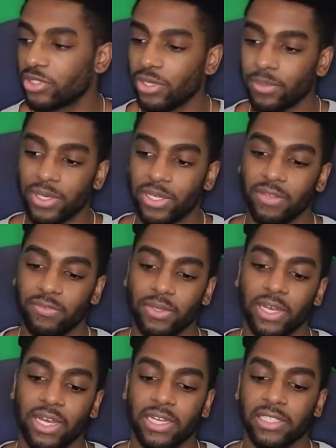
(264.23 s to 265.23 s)
So I'm going to give you
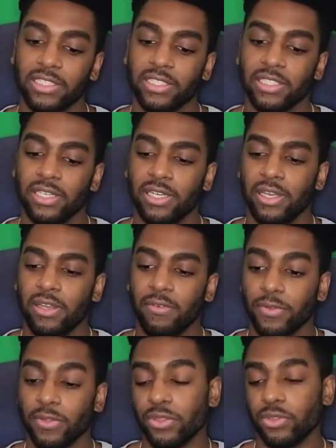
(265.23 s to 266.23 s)
guys
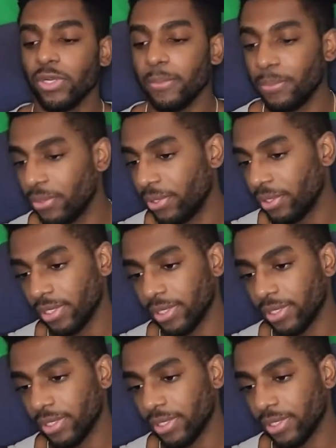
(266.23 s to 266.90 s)
for the 3-point,